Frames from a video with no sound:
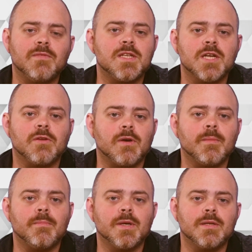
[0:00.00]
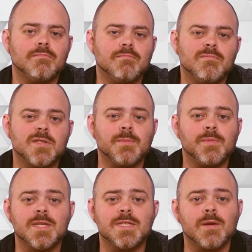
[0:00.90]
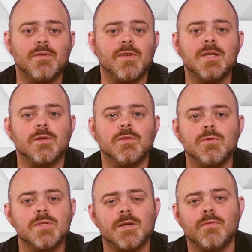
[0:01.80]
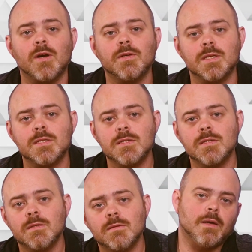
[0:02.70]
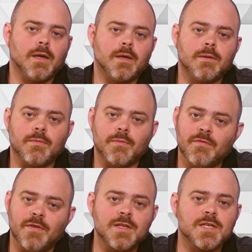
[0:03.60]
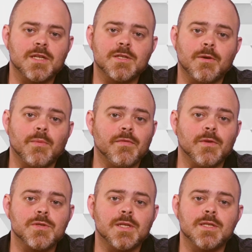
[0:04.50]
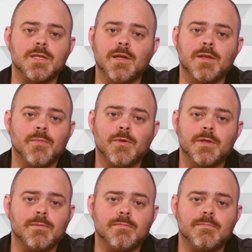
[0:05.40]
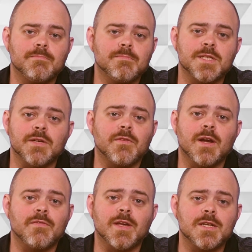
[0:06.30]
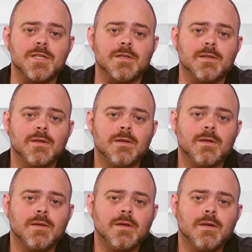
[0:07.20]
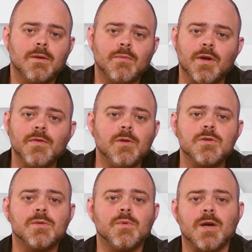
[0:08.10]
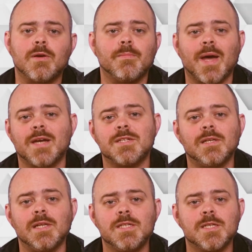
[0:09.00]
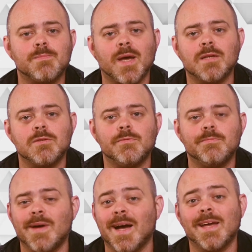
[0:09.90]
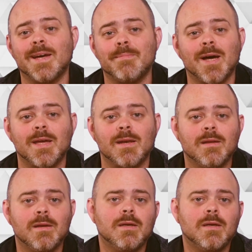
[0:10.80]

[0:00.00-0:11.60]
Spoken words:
lift each other up, but simply to take revenge on those that have wronged us. And revenge can turn a revolution into nothing more than self-gratification. Revolution without compassion leads us back to I got mine,